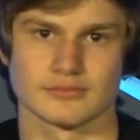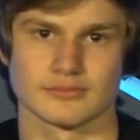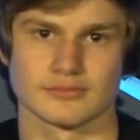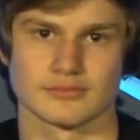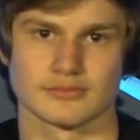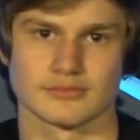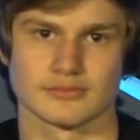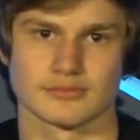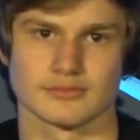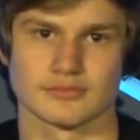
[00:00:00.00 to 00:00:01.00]

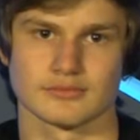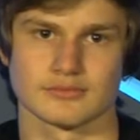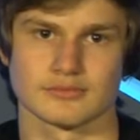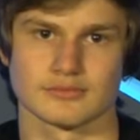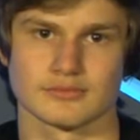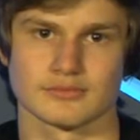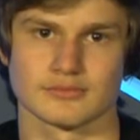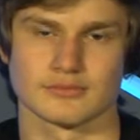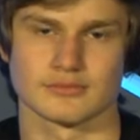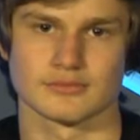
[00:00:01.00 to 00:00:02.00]

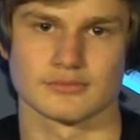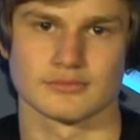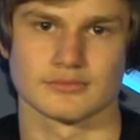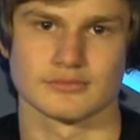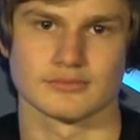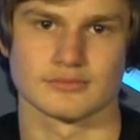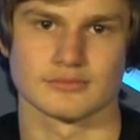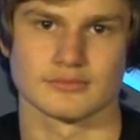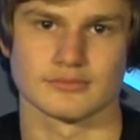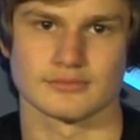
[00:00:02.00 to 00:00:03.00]

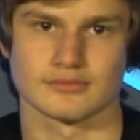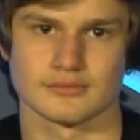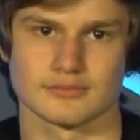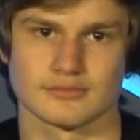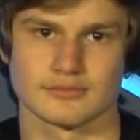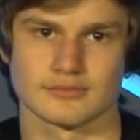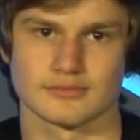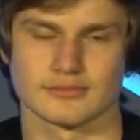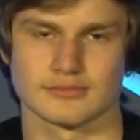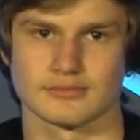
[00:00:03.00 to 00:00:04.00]

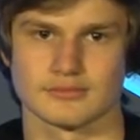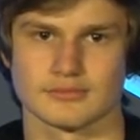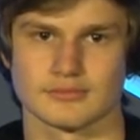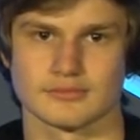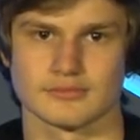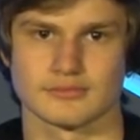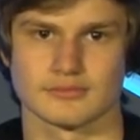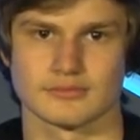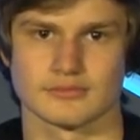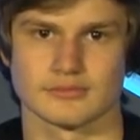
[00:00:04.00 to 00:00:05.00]

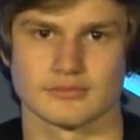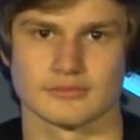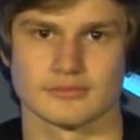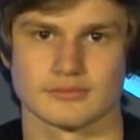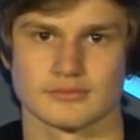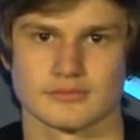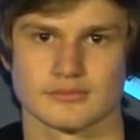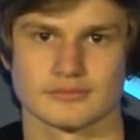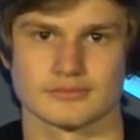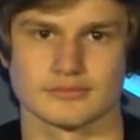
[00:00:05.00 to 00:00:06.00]

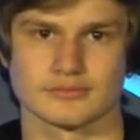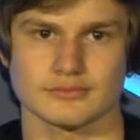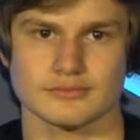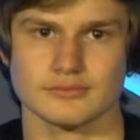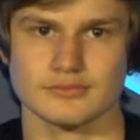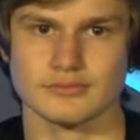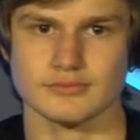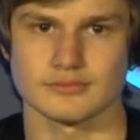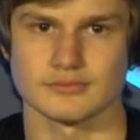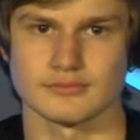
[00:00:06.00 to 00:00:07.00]

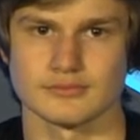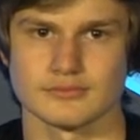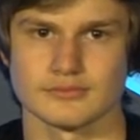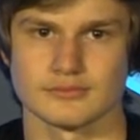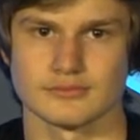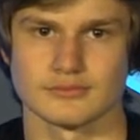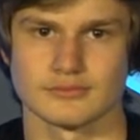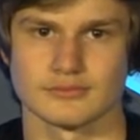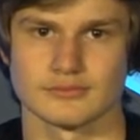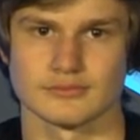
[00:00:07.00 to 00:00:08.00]
[no speech]